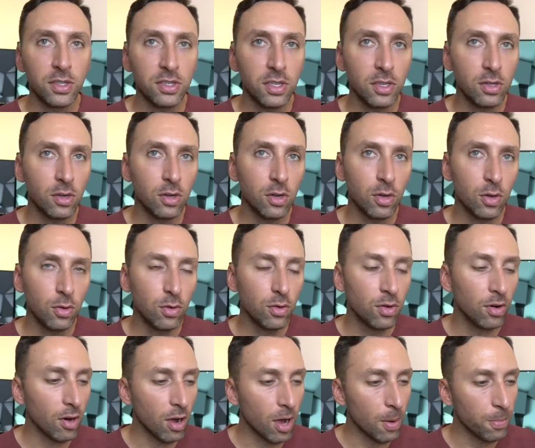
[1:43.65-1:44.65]
I actually don't know who
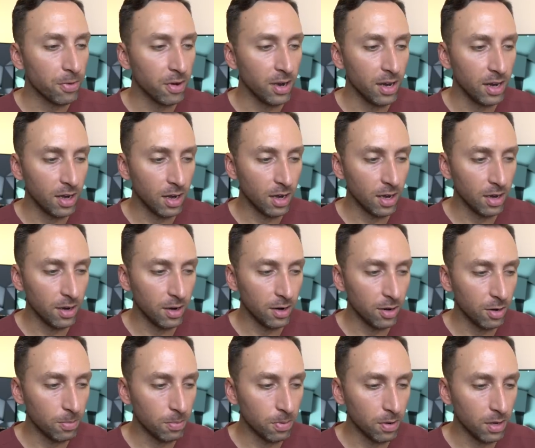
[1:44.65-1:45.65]
they're operating on
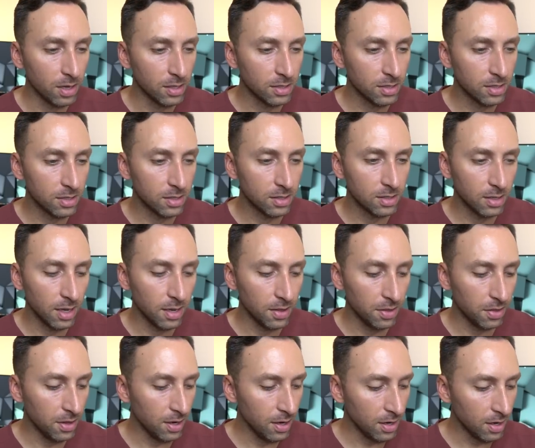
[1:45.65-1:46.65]
here, but I
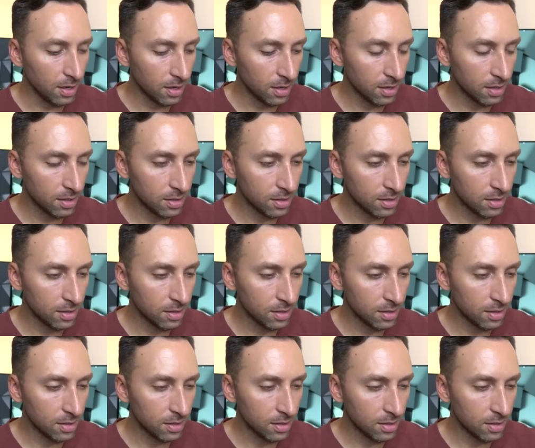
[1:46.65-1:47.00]
think